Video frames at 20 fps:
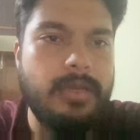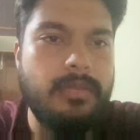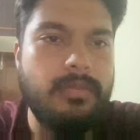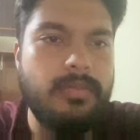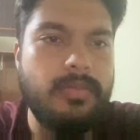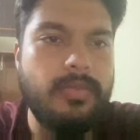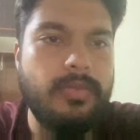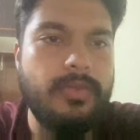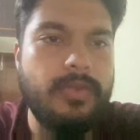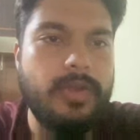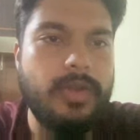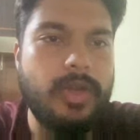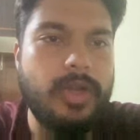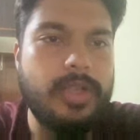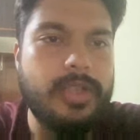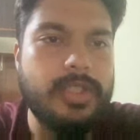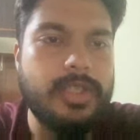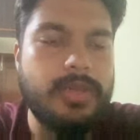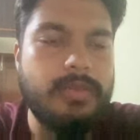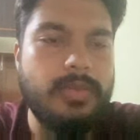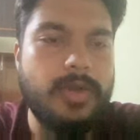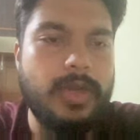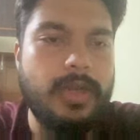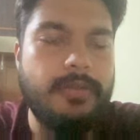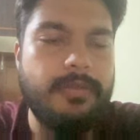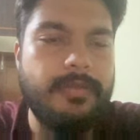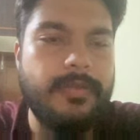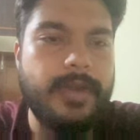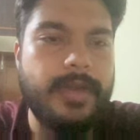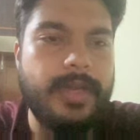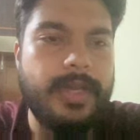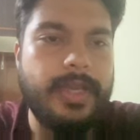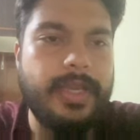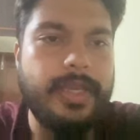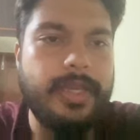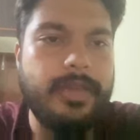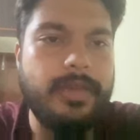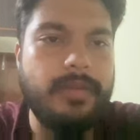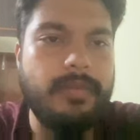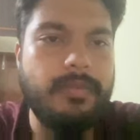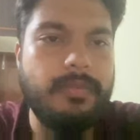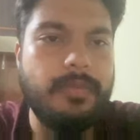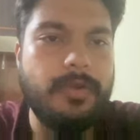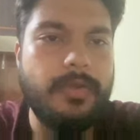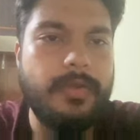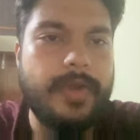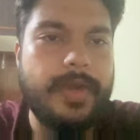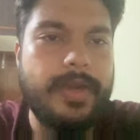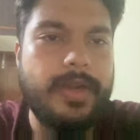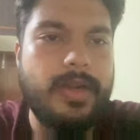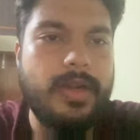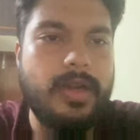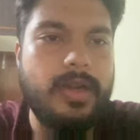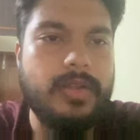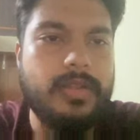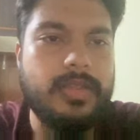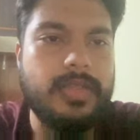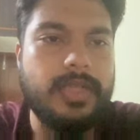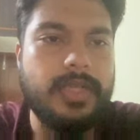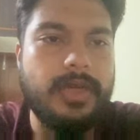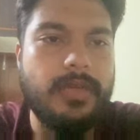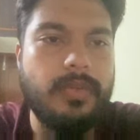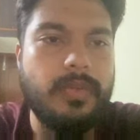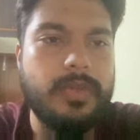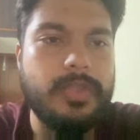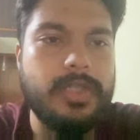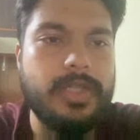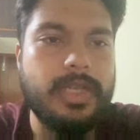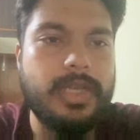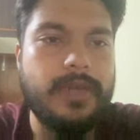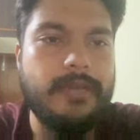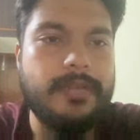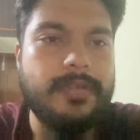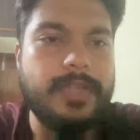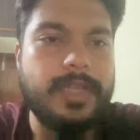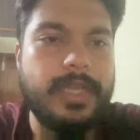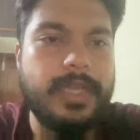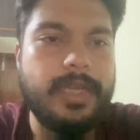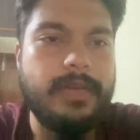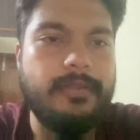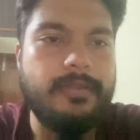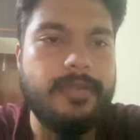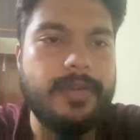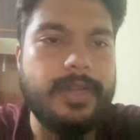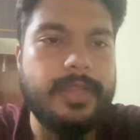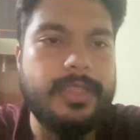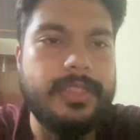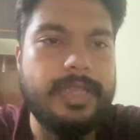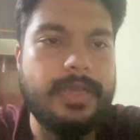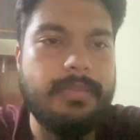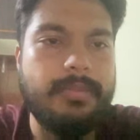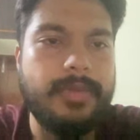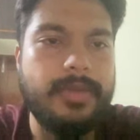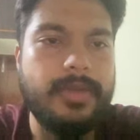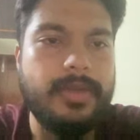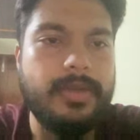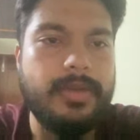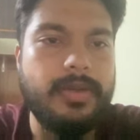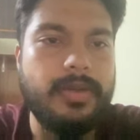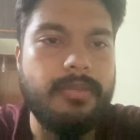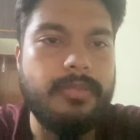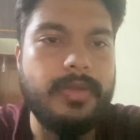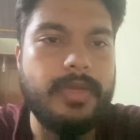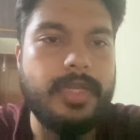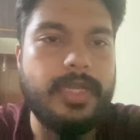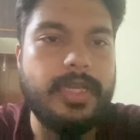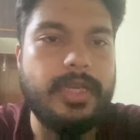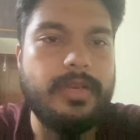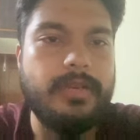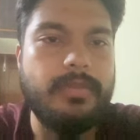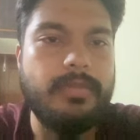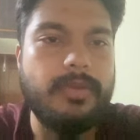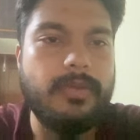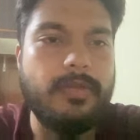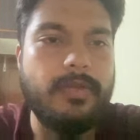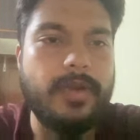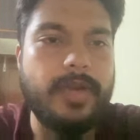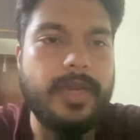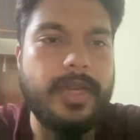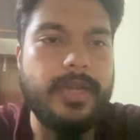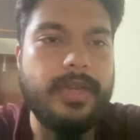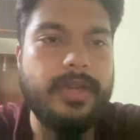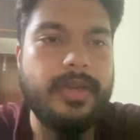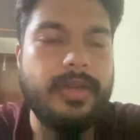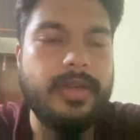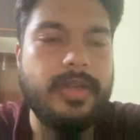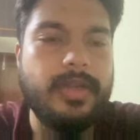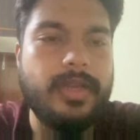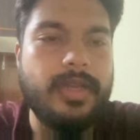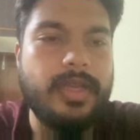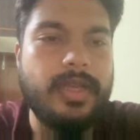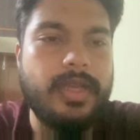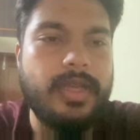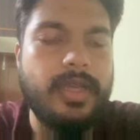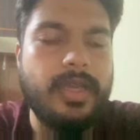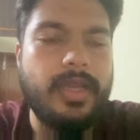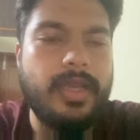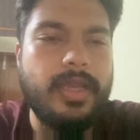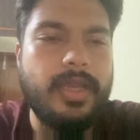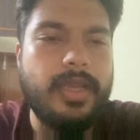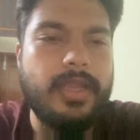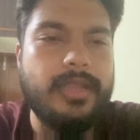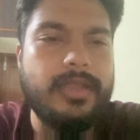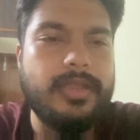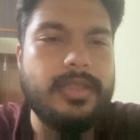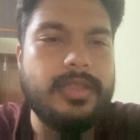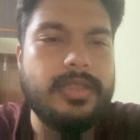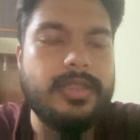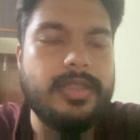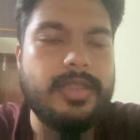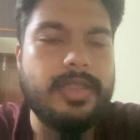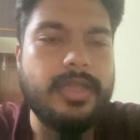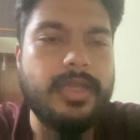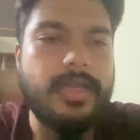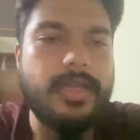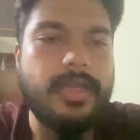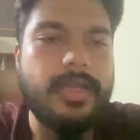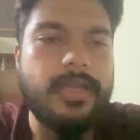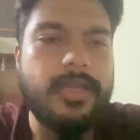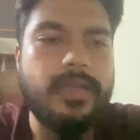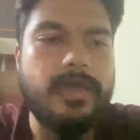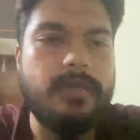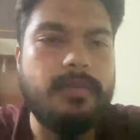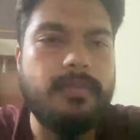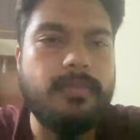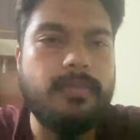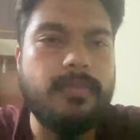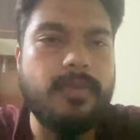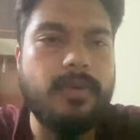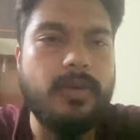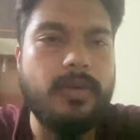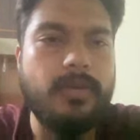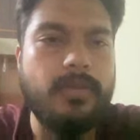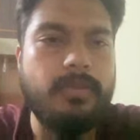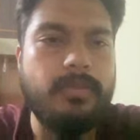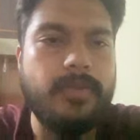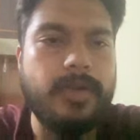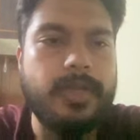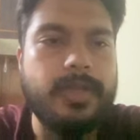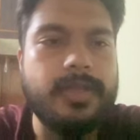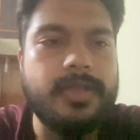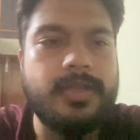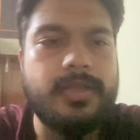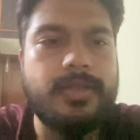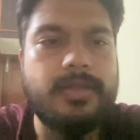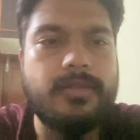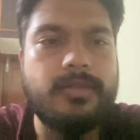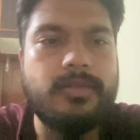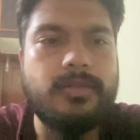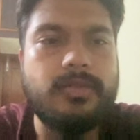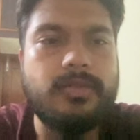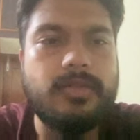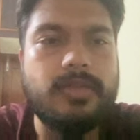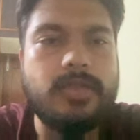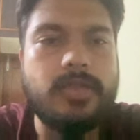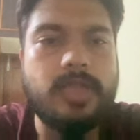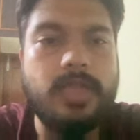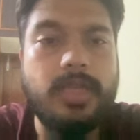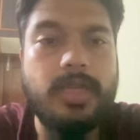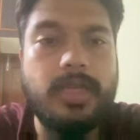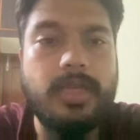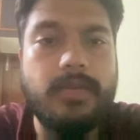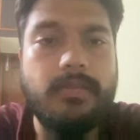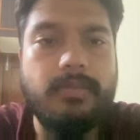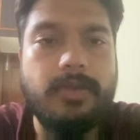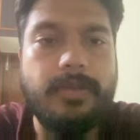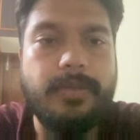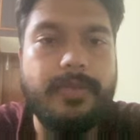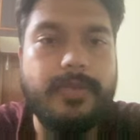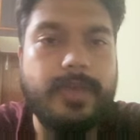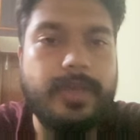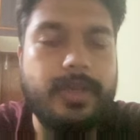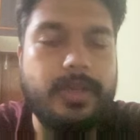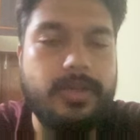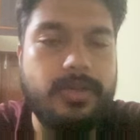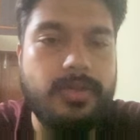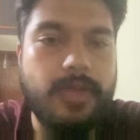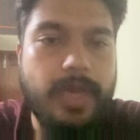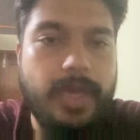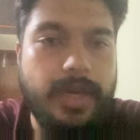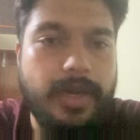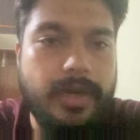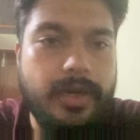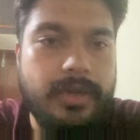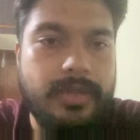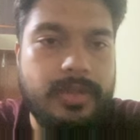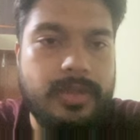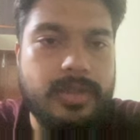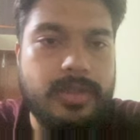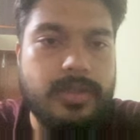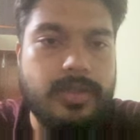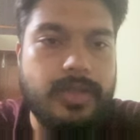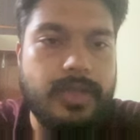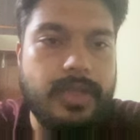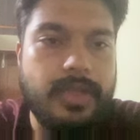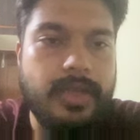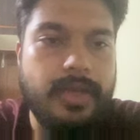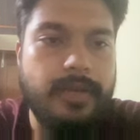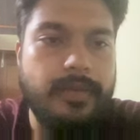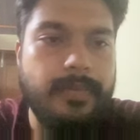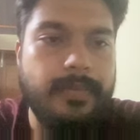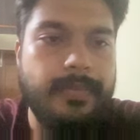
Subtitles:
Move the logic modifying your provider outside a widget lifecycle. For example, you could update your provider inside up on pressed. Okay, maybe we can do that. Let's just try that.